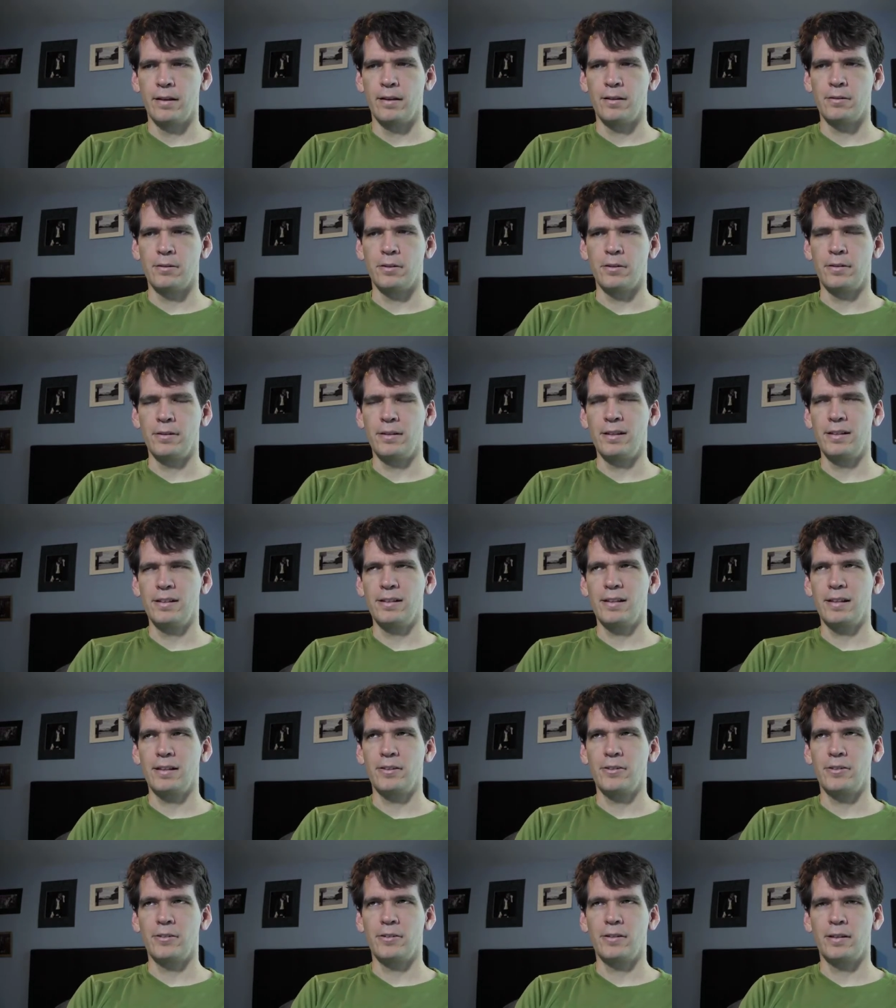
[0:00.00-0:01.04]
So I think
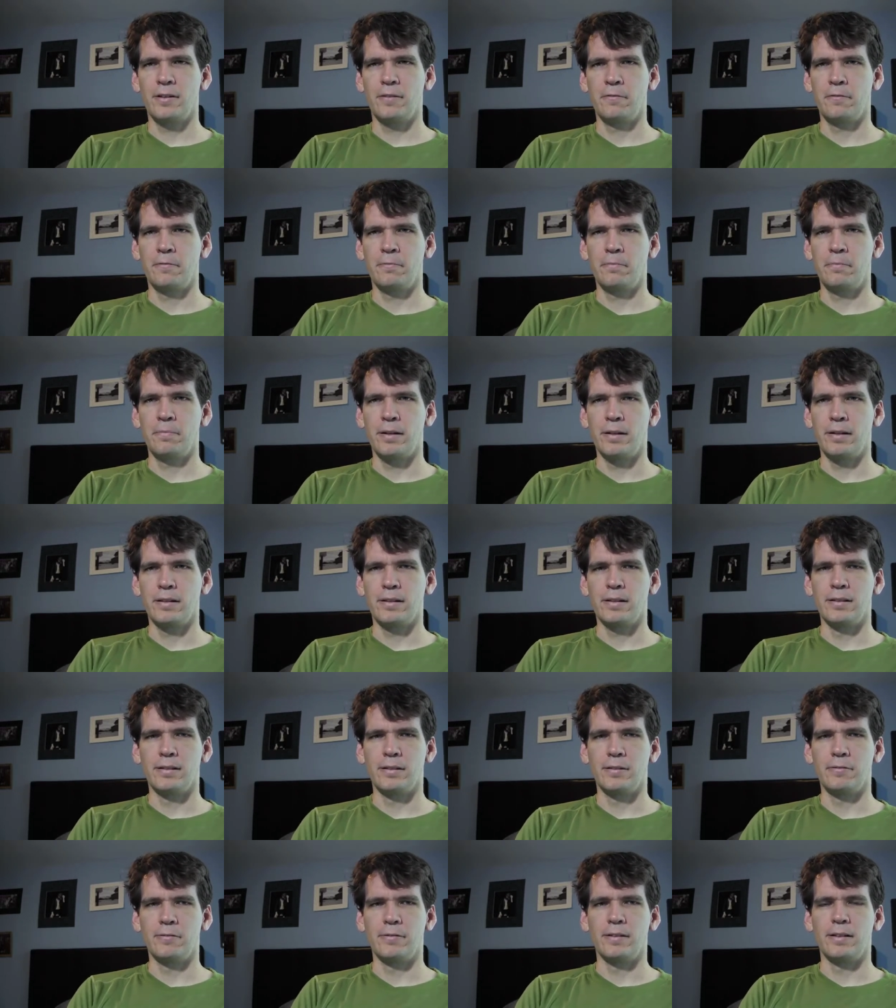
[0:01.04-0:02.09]
they should have picked a
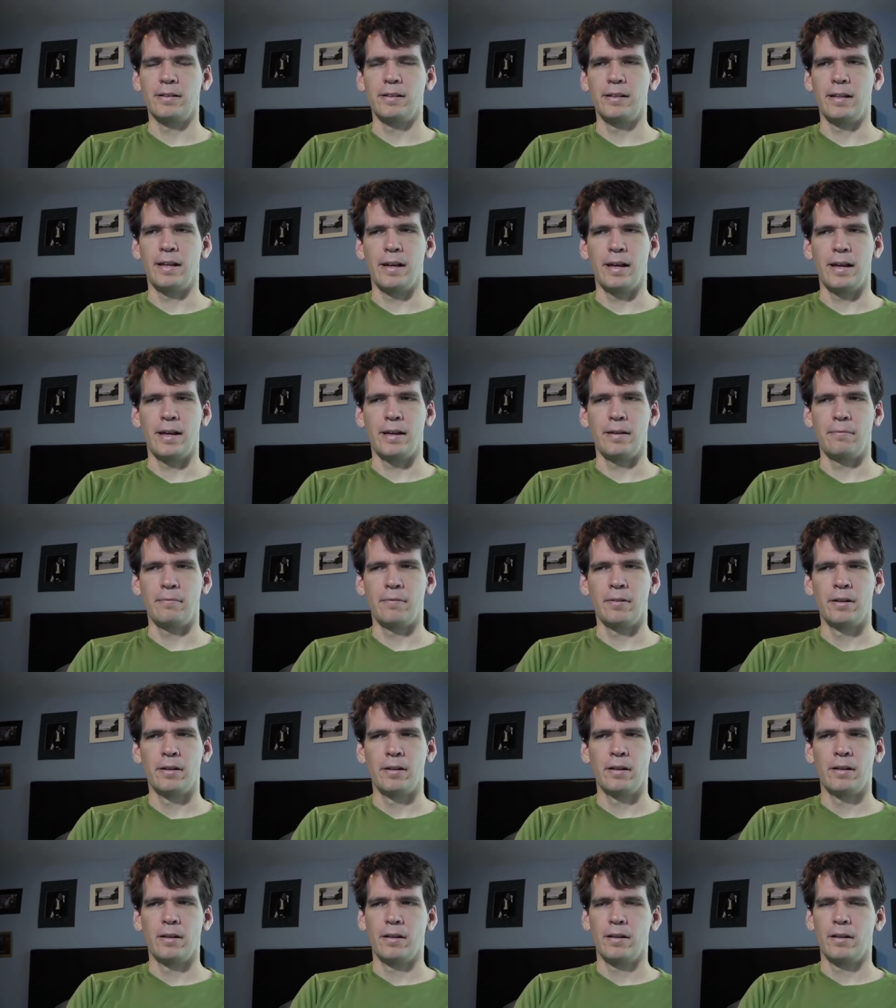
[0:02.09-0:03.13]
different name
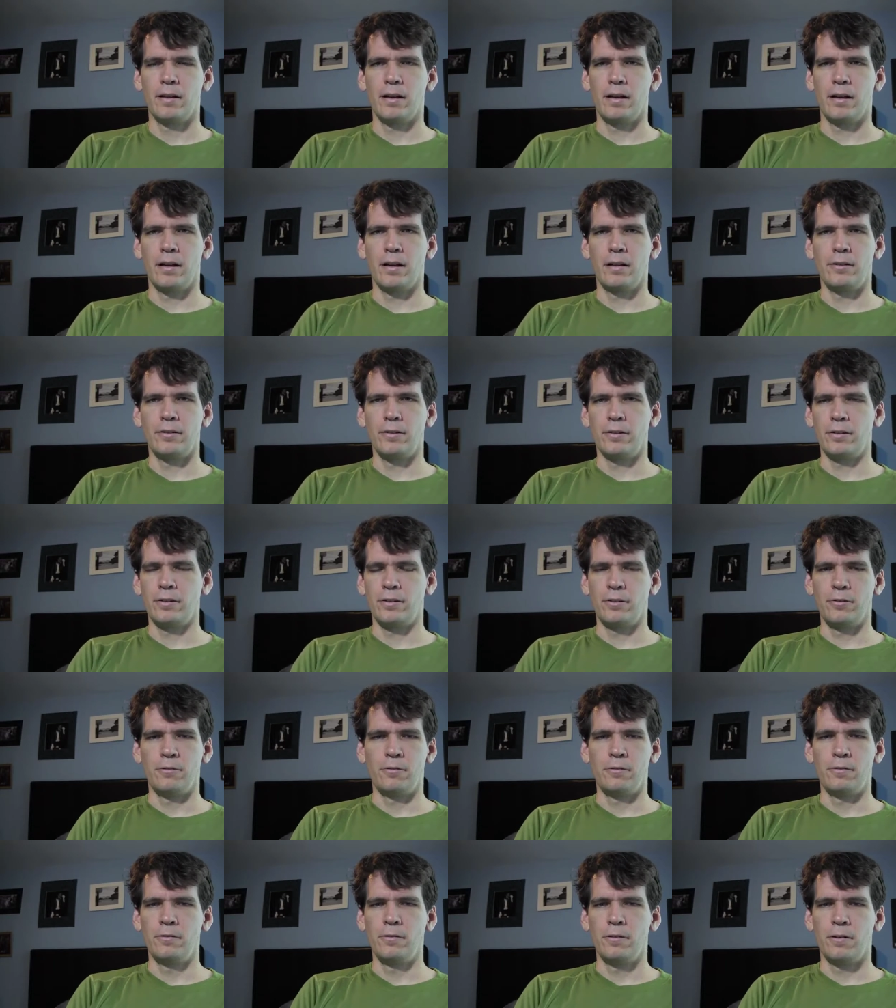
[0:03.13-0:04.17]
uh, just
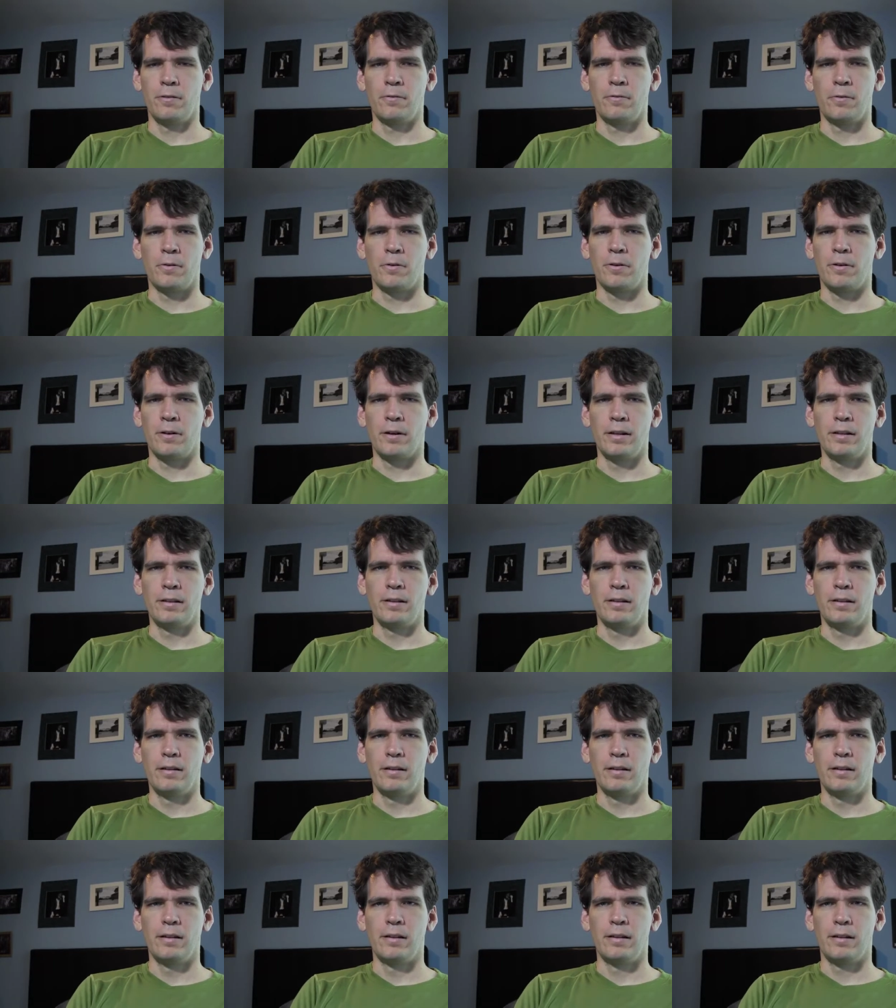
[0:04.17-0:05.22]
to avoid
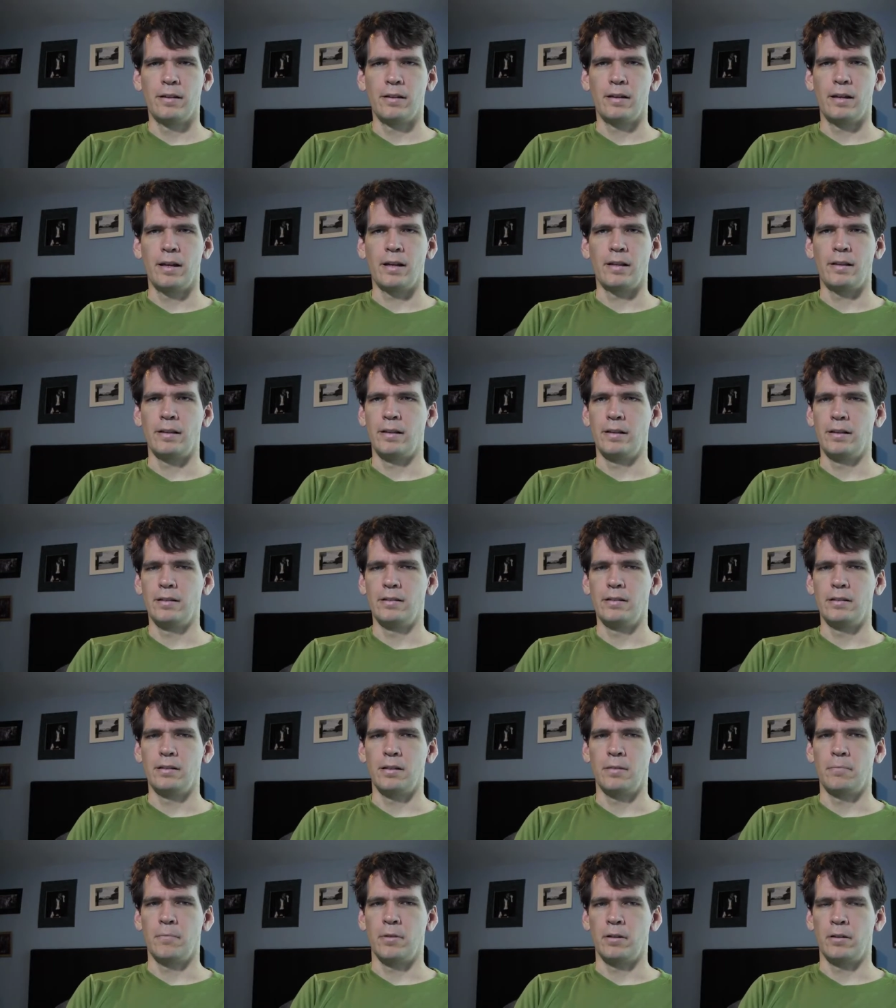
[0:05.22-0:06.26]
any
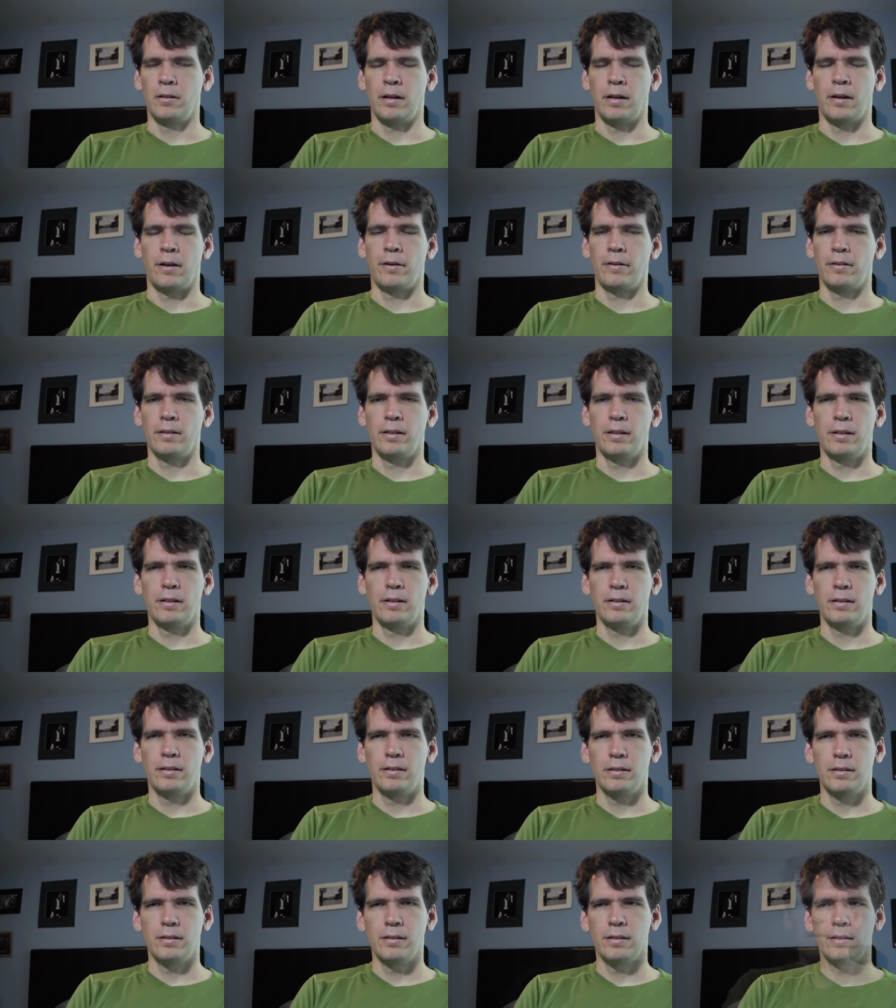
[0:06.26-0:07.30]

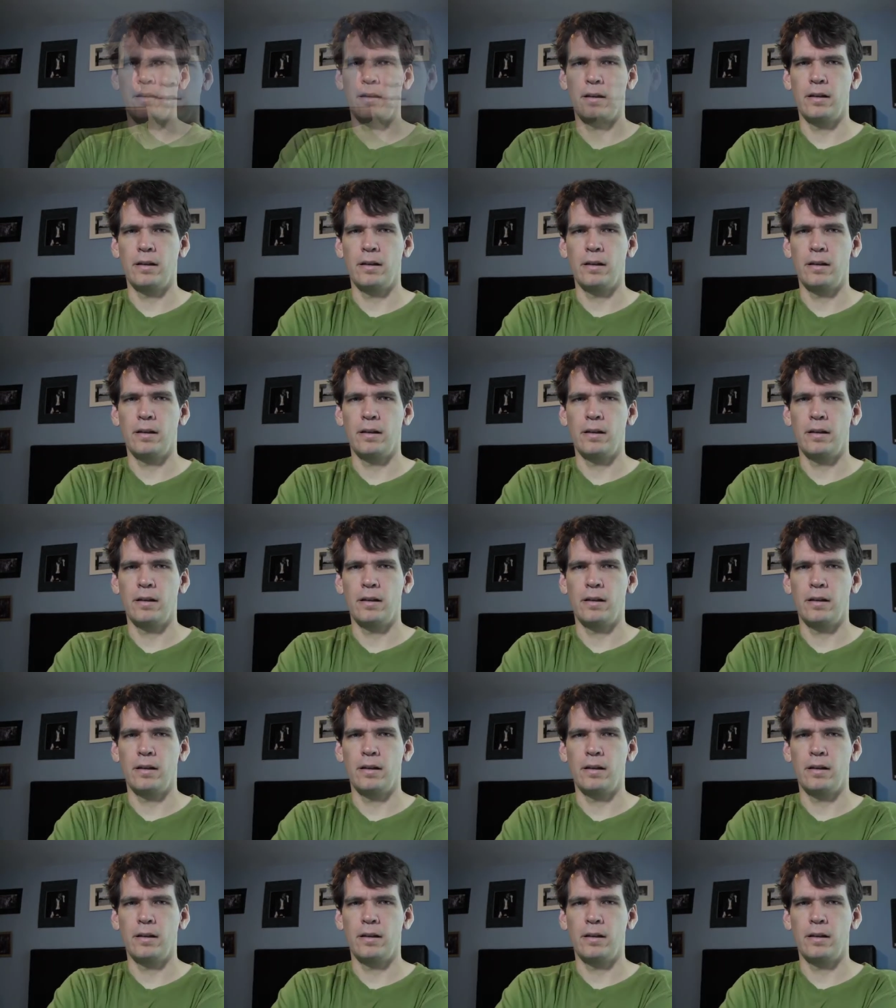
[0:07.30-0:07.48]
similarities.